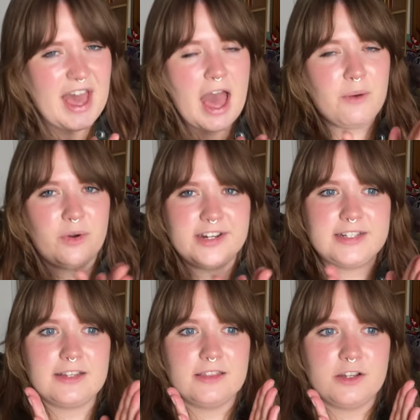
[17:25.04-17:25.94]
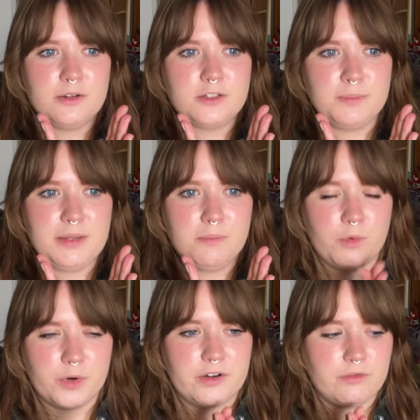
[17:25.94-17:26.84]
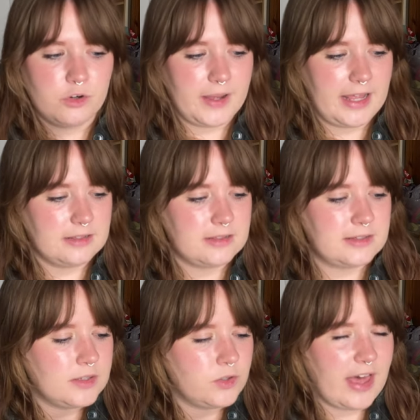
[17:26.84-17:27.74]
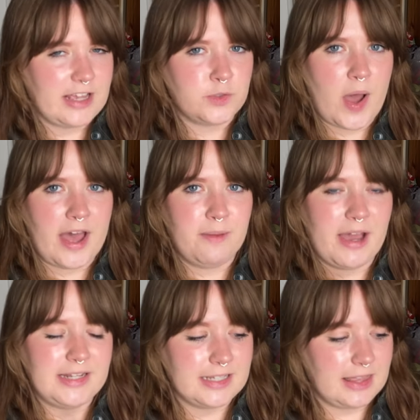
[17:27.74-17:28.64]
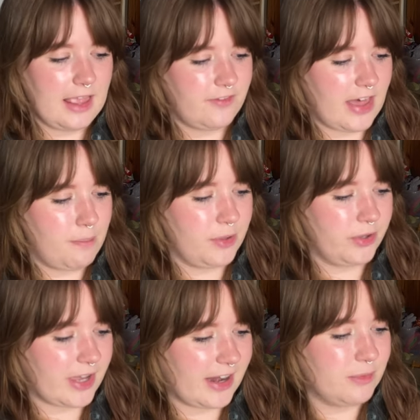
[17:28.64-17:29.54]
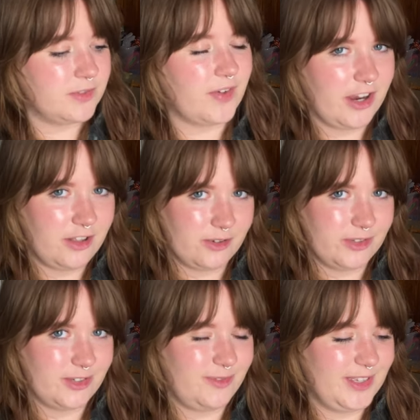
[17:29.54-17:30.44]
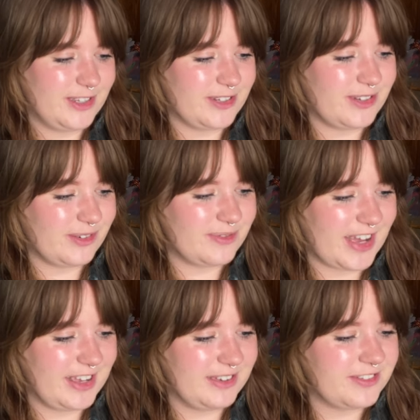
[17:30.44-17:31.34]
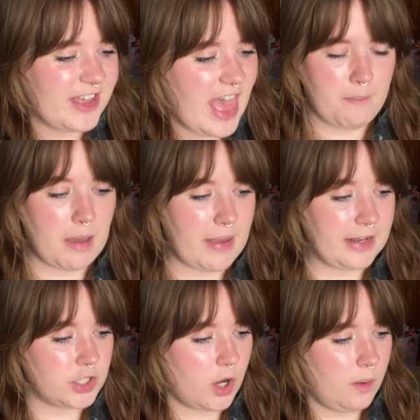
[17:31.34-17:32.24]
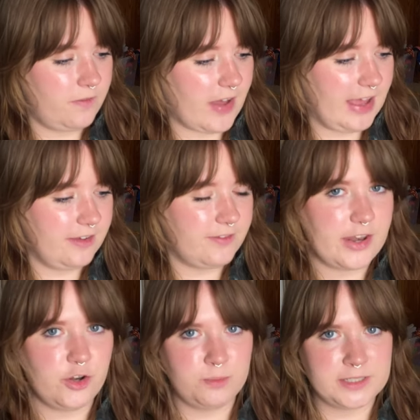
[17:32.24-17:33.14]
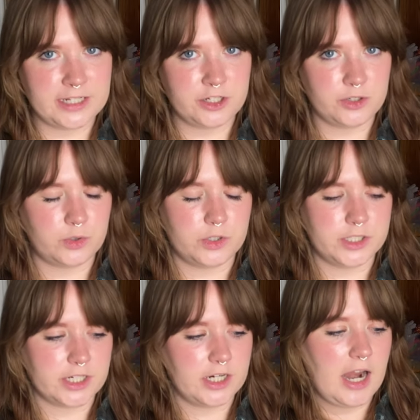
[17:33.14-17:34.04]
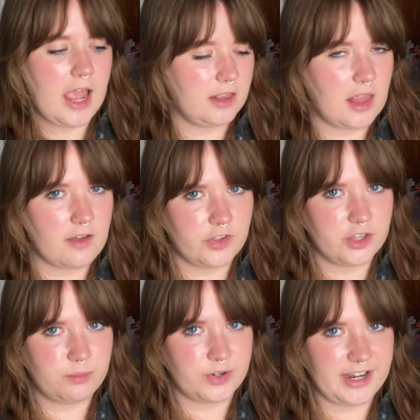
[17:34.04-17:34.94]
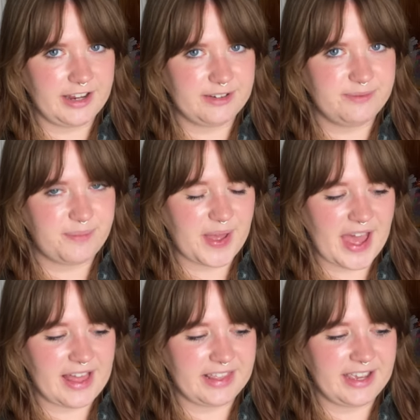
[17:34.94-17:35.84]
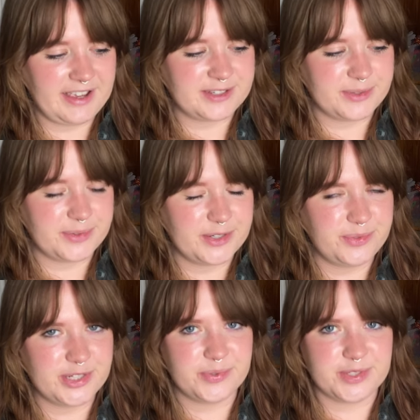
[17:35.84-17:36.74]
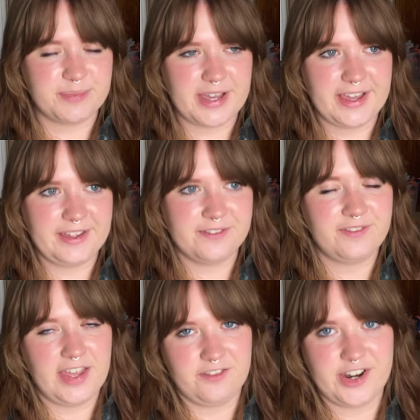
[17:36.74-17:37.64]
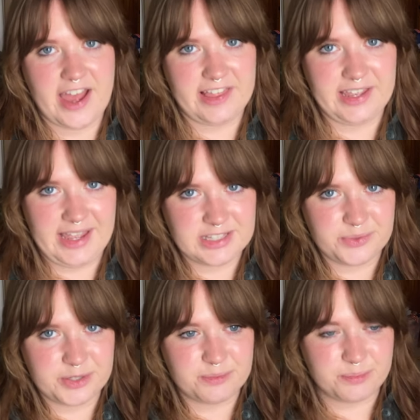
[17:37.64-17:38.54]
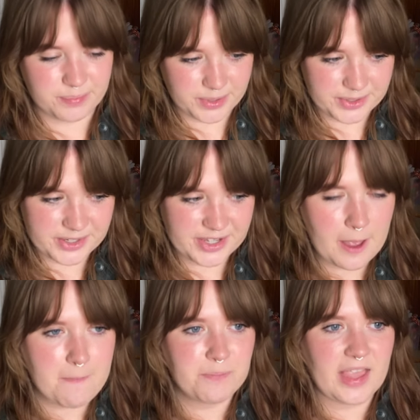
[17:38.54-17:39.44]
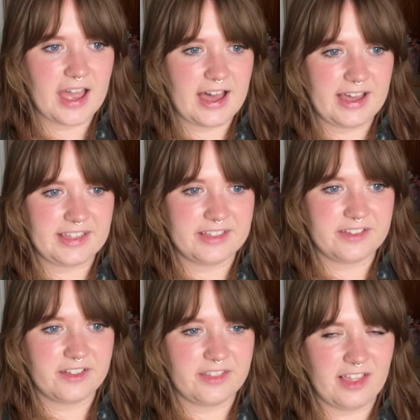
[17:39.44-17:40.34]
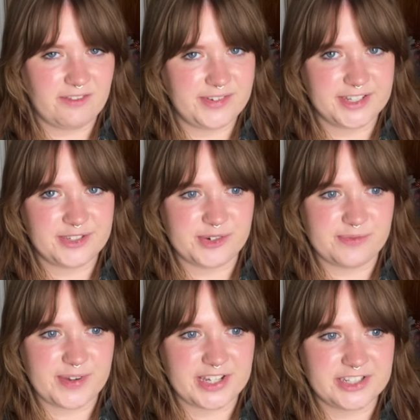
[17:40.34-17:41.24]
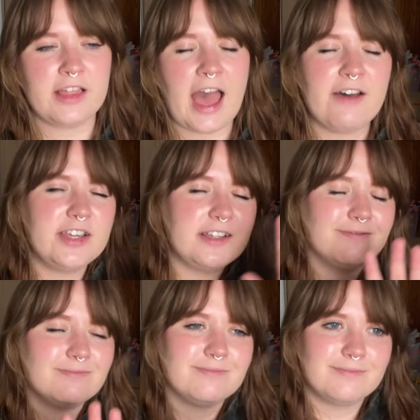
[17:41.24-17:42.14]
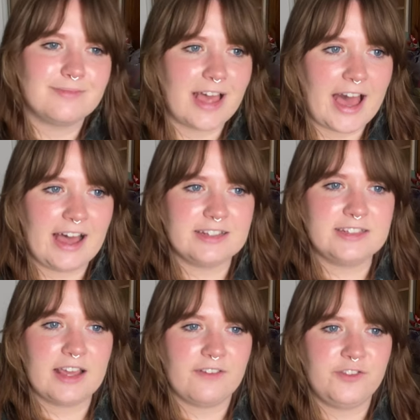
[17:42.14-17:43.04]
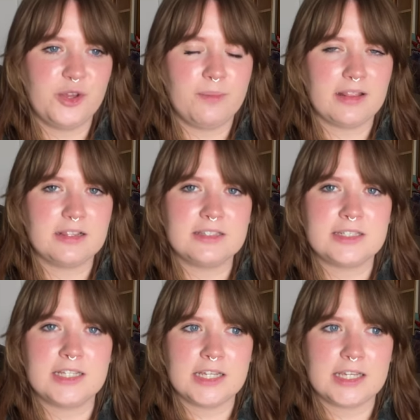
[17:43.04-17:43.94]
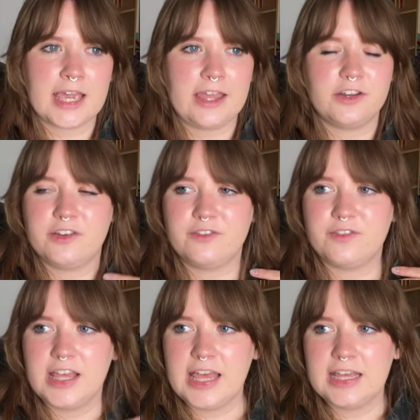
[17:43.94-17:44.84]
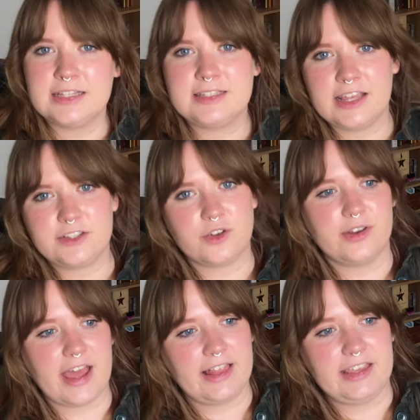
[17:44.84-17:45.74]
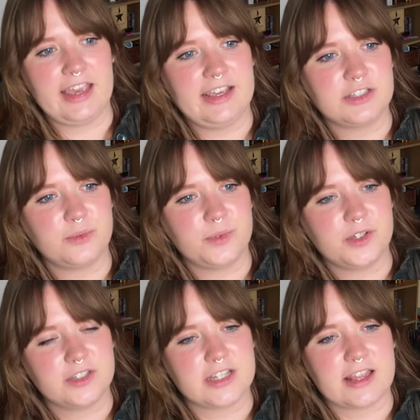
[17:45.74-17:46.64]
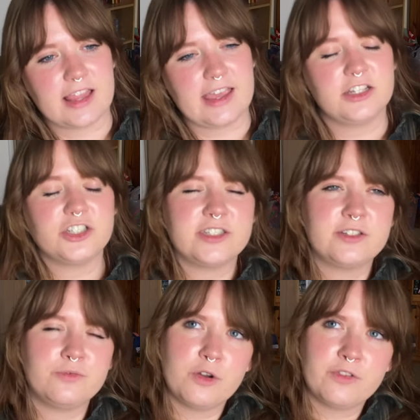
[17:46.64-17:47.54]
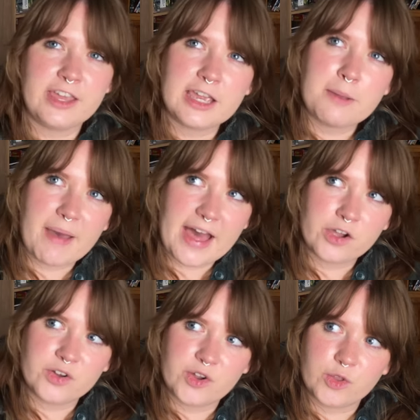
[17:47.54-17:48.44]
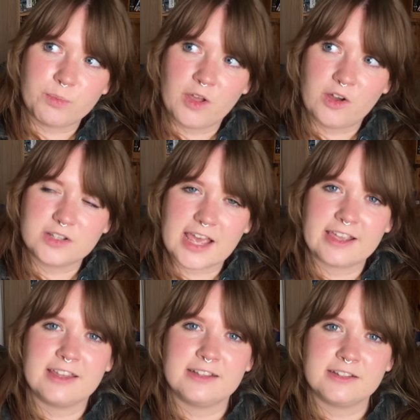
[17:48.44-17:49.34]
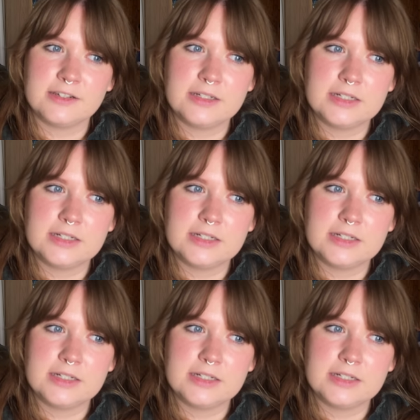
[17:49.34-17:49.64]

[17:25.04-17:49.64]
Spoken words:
I wanted there to be more romance, so that's why. But I did love that book, and it was very close to being in the top 5. But my top 5, in no particular order: Love on the Brain by Ali Hazelwood, which was my favourite Ali Hazelwood book. I loved it so much. Having had a few months to kind of sit on Ali Hazelwood and, like, just thinking back on all the plots, I can